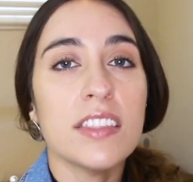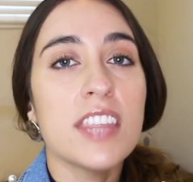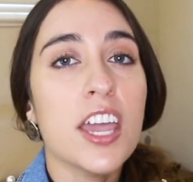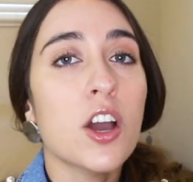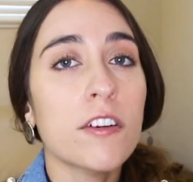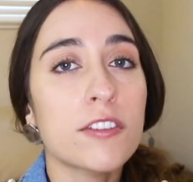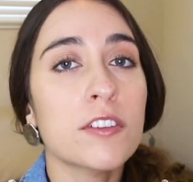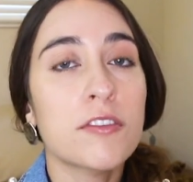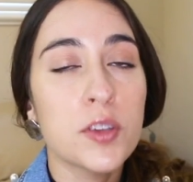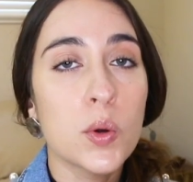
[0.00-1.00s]
They
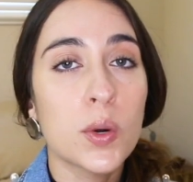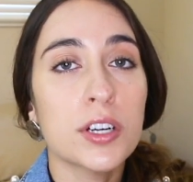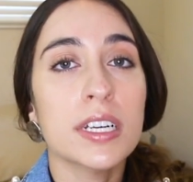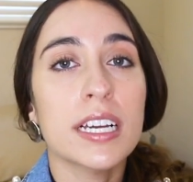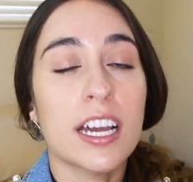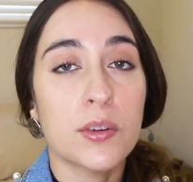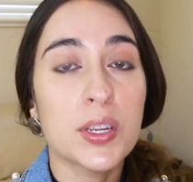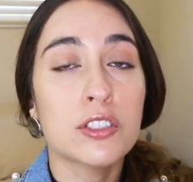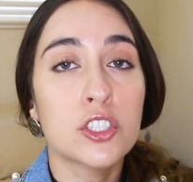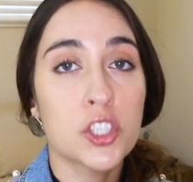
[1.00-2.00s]
offer fewer
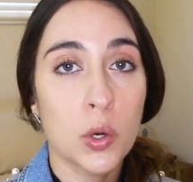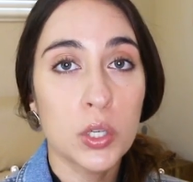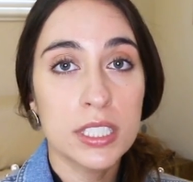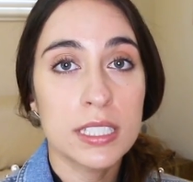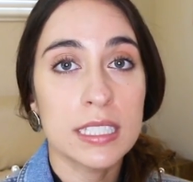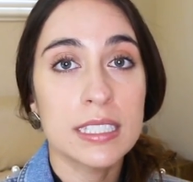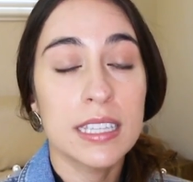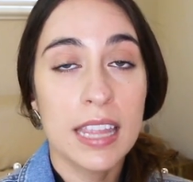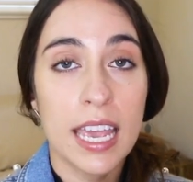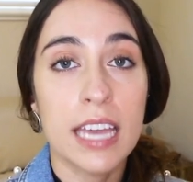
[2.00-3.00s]
career choices
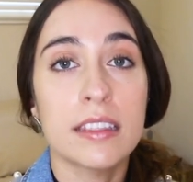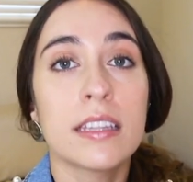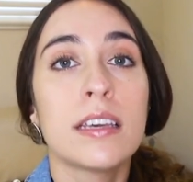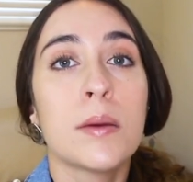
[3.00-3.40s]
than